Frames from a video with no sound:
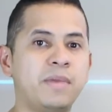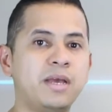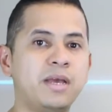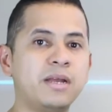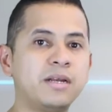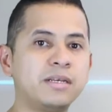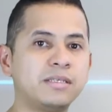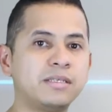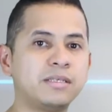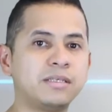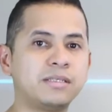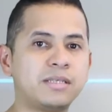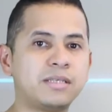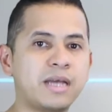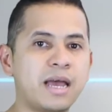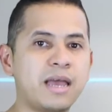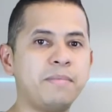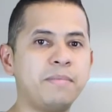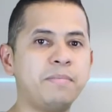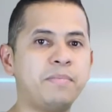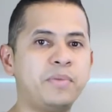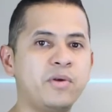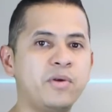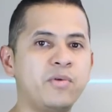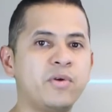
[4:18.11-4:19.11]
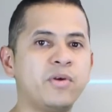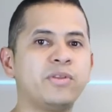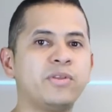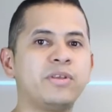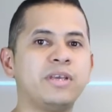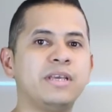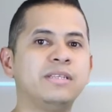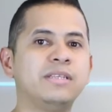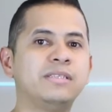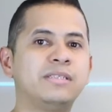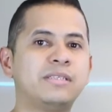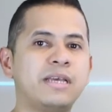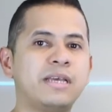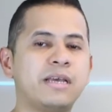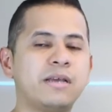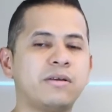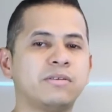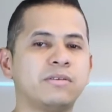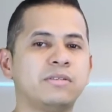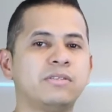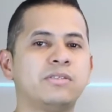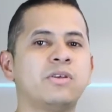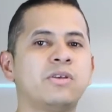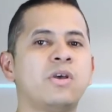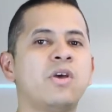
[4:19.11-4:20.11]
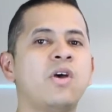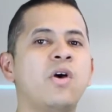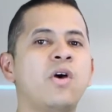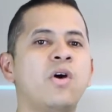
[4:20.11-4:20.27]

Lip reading: it is the time period in seconds